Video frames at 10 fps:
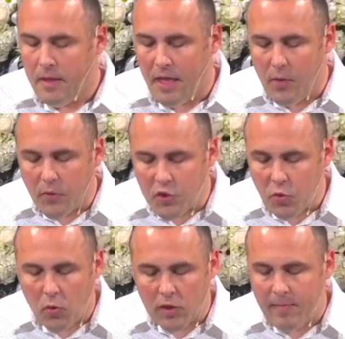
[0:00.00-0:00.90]
He
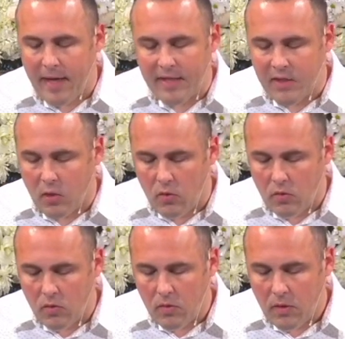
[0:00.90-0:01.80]
restores my
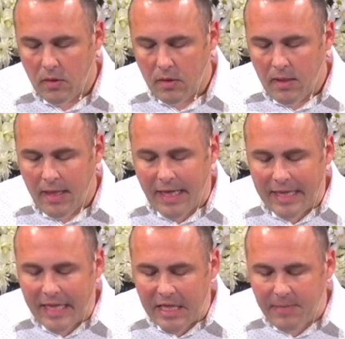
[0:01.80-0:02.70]
soul. He
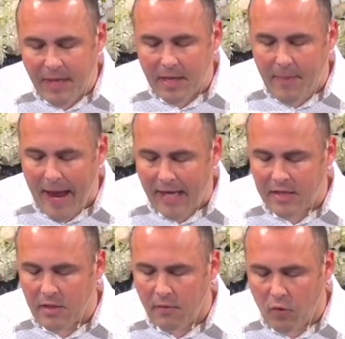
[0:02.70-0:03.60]
leads me in the
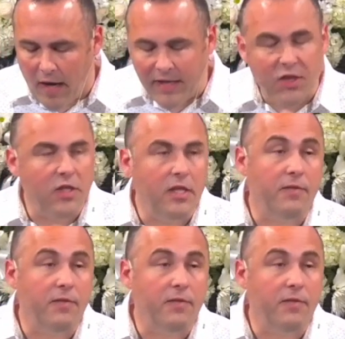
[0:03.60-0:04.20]
paths of righteousness